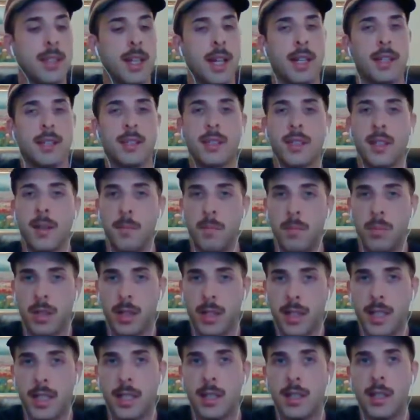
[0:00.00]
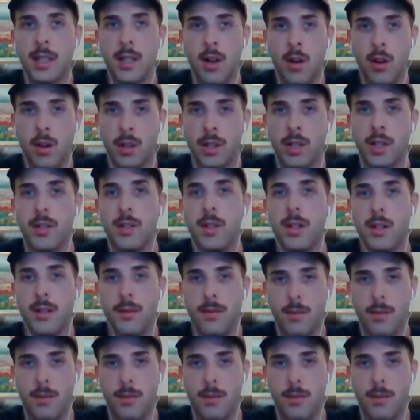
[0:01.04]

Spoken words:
is completely argued in the